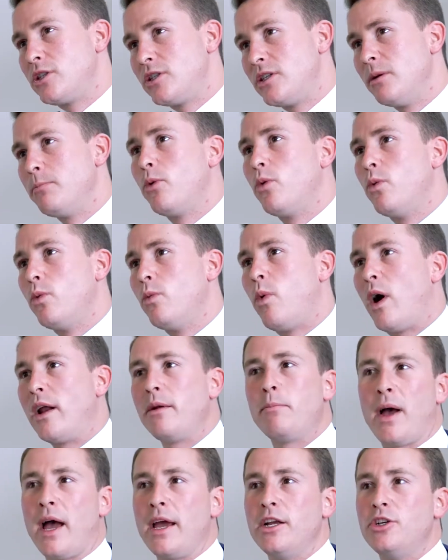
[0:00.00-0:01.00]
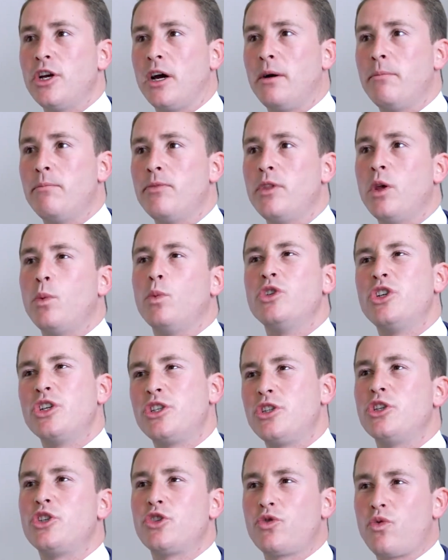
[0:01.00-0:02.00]
simple one-pager that will
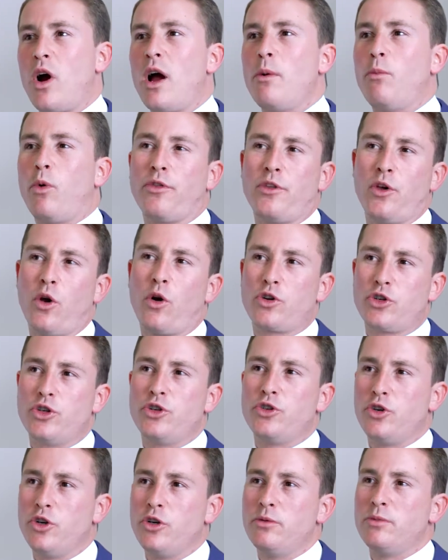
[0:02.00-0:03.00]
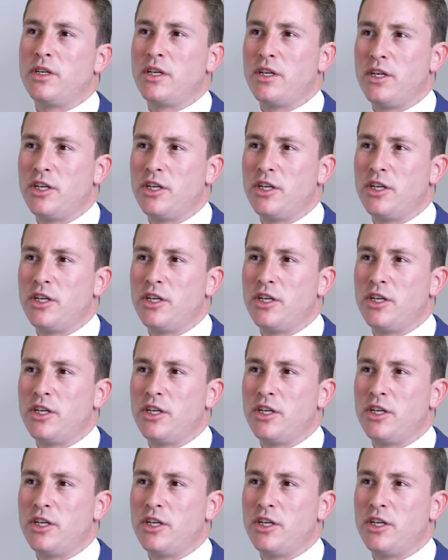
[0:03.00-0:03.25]
just describe what the auction terms and